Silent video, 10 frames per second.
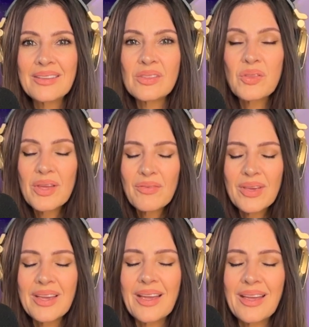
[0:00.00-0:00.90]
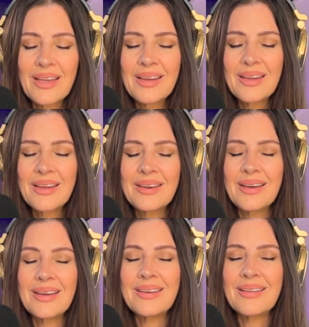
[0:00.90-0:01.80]
living in
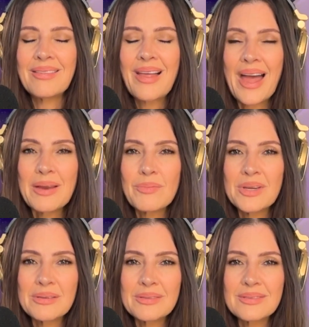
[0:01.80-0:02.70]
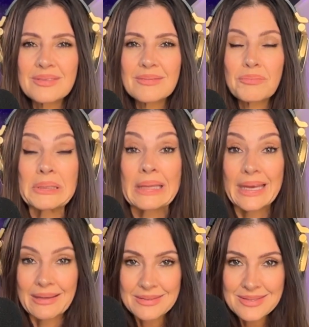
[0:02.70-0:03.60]
an alignment
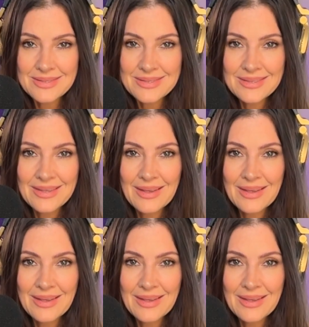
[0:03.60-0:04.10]
place.